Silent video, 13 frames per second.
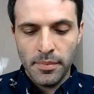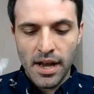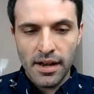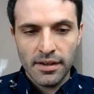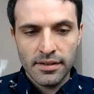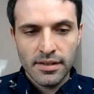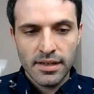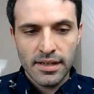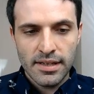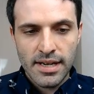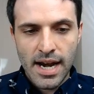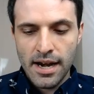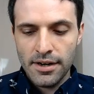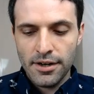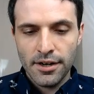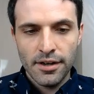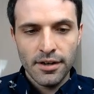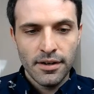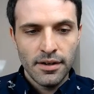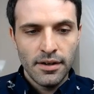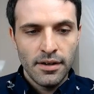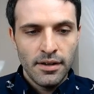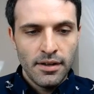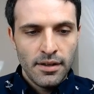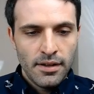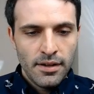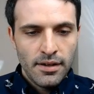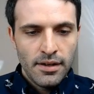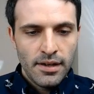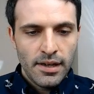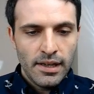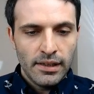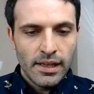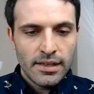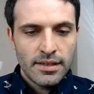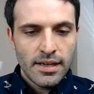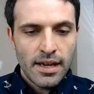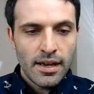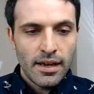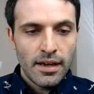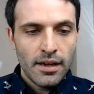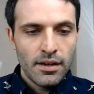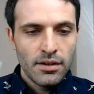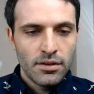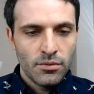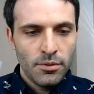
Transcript: box container, and let's say,